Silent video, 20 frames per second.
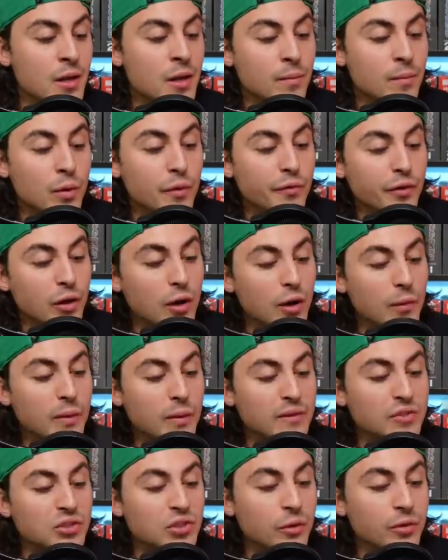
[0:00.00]
Moving on, we
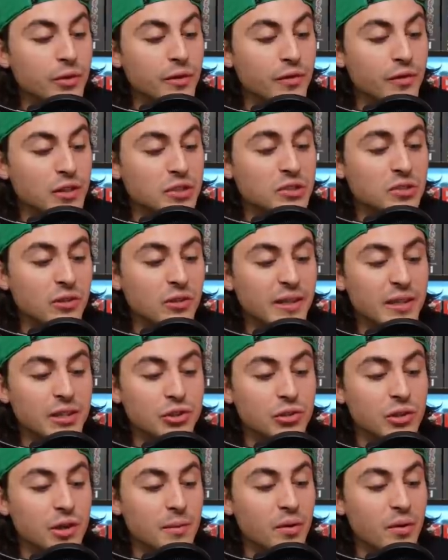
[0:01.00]
have Sonyaversal,
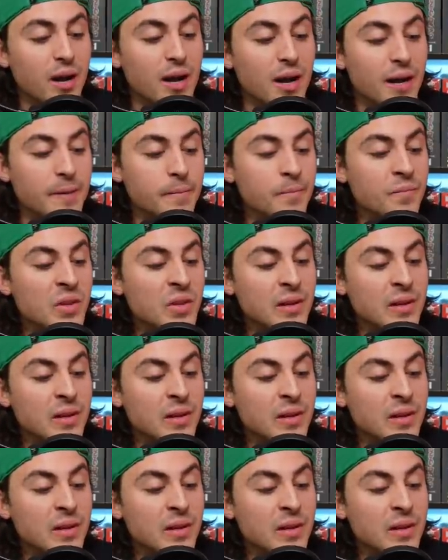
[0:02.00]
issue number 9.